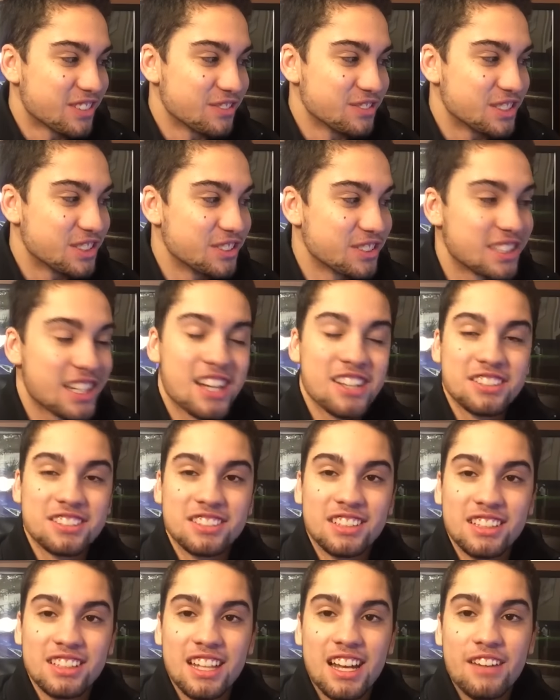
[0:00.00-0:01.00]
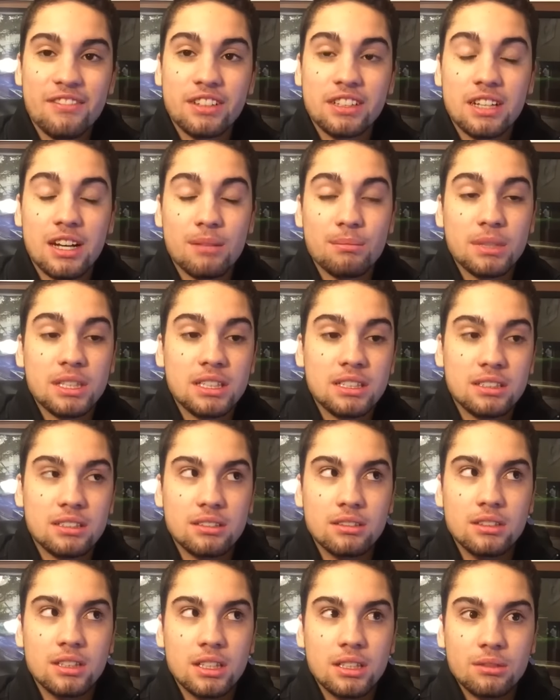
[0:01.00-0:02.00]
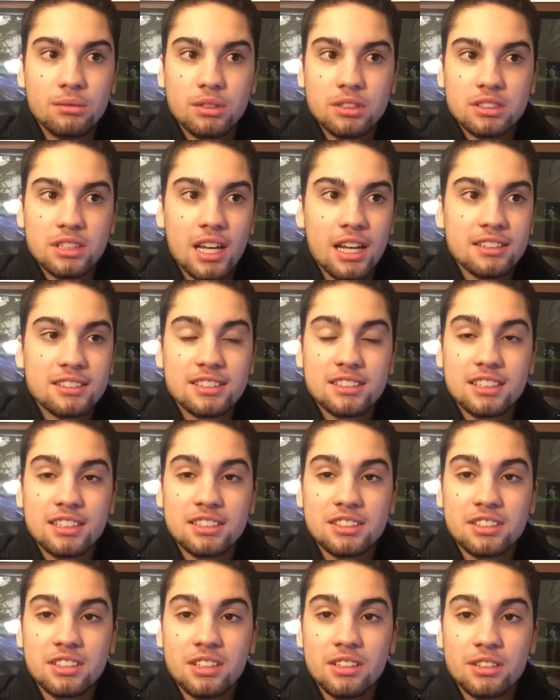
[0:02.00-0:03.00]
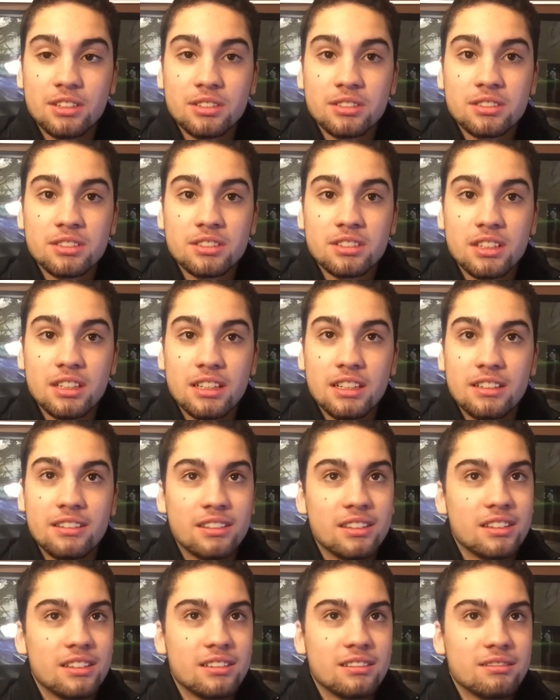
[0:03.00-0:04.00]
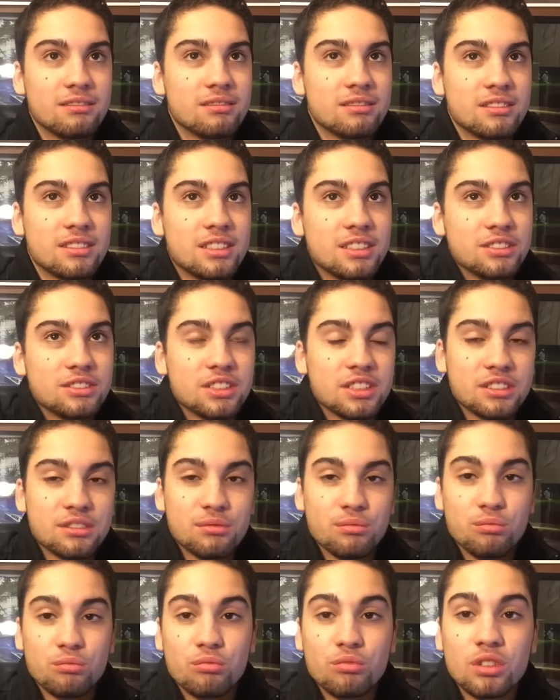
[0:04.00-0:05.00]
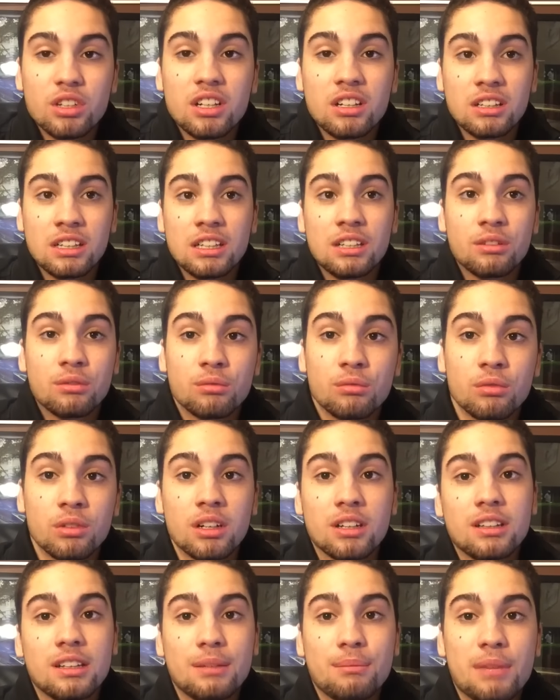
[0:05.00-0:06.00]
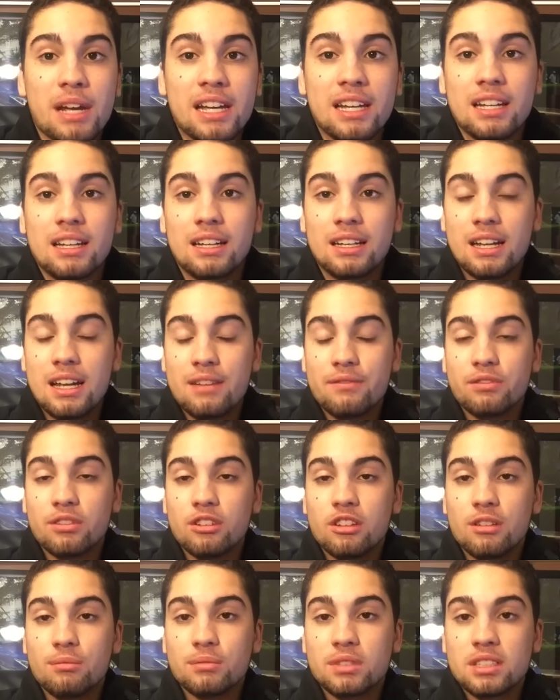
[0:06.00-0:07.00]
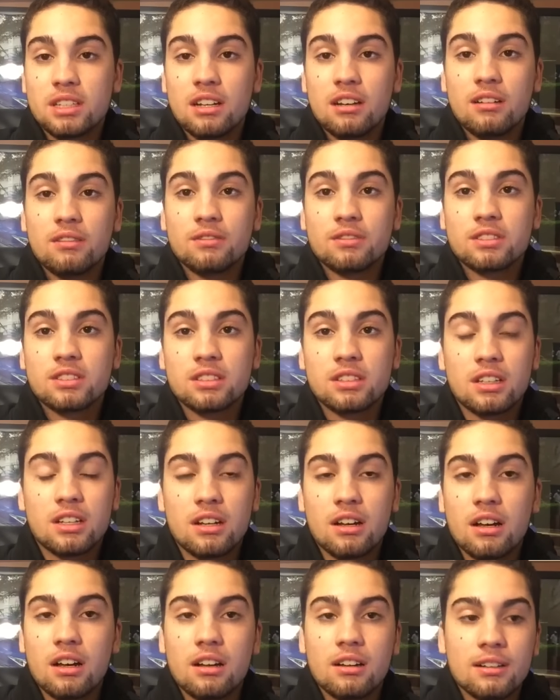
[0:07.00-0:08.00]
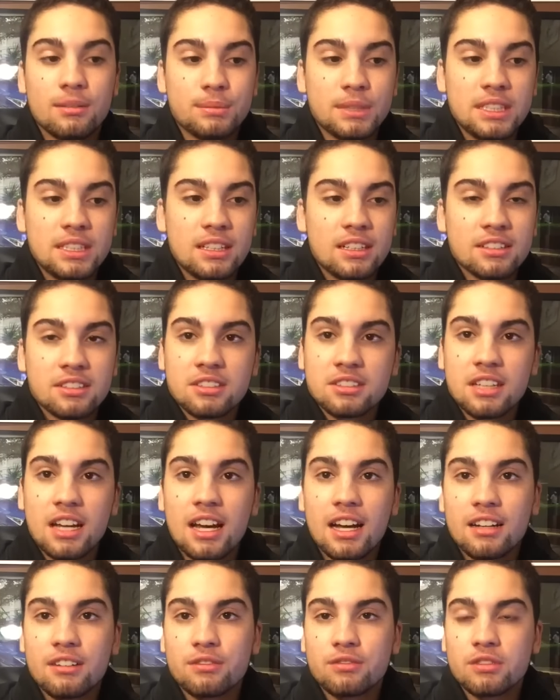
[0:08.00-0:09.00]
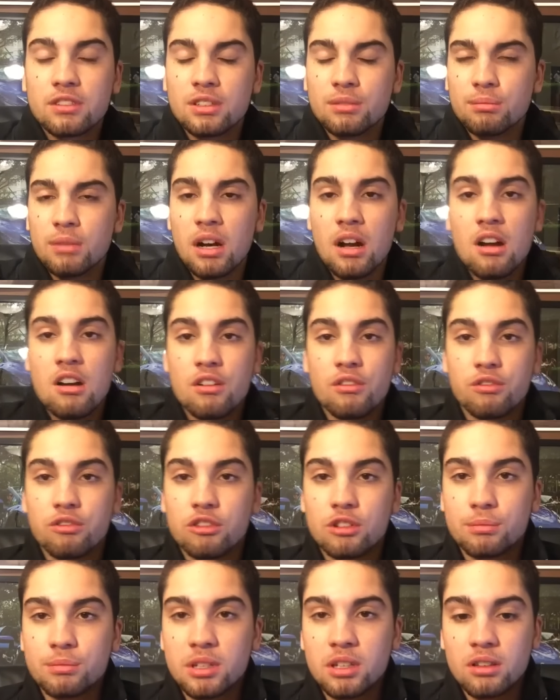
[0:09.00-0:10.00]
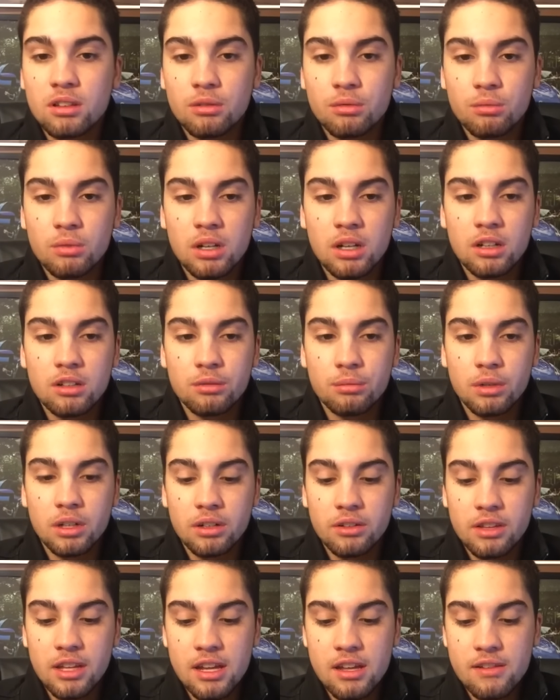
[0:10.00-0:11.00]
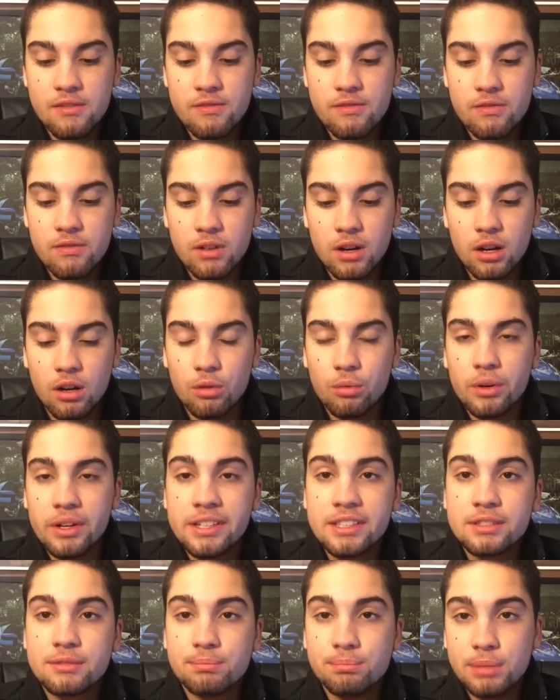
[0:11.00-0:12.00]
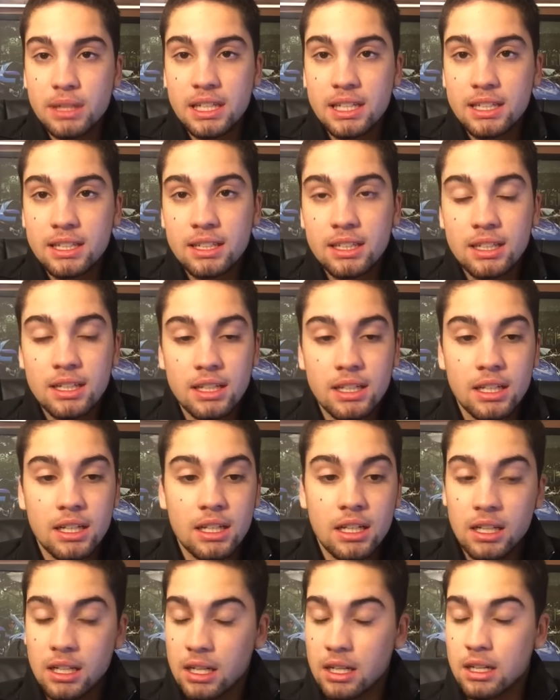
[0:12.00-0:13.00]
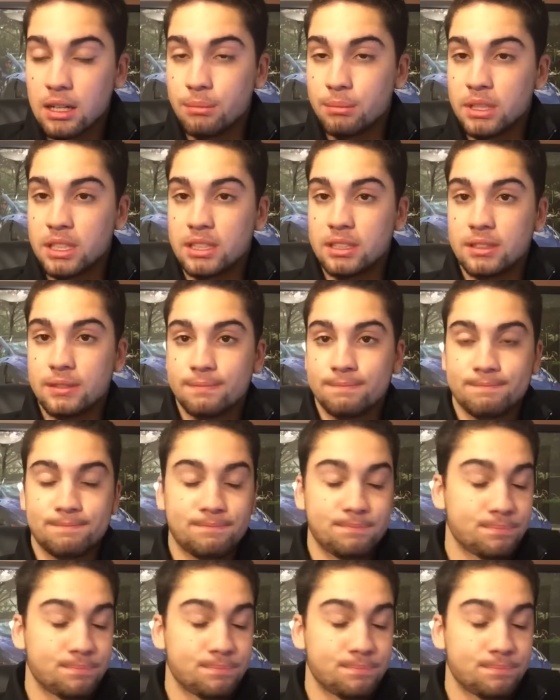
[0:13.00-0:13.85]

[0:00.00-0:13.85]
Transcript: from 2011. I mean, was that, six years? And they're just really, really making a name for themselves. I mean, aside from Formula One, where they've always been, I mean,